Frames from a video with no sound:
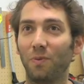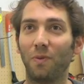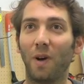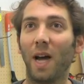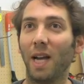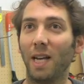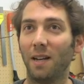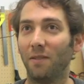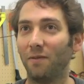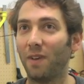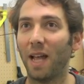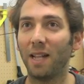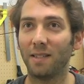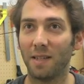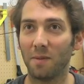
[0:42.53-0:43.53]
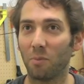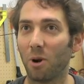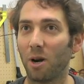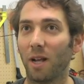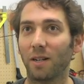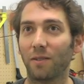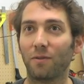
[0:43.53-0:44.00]
fine and fancy
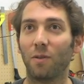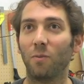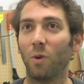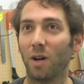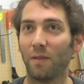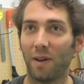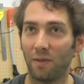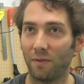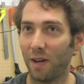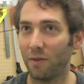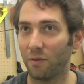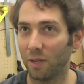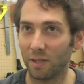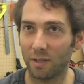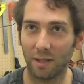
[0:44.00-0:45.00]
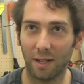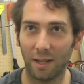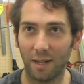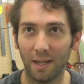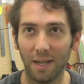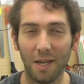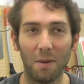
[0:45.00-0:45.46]
product from one of our favorite
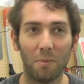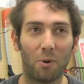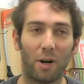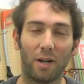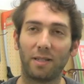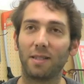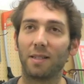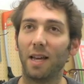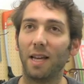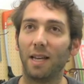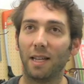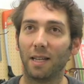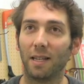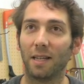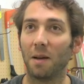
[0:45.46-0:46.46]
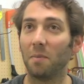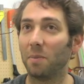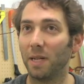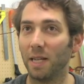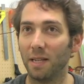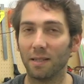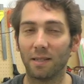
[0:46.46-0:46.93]
product designing
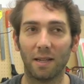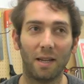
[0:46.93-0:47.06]
companies.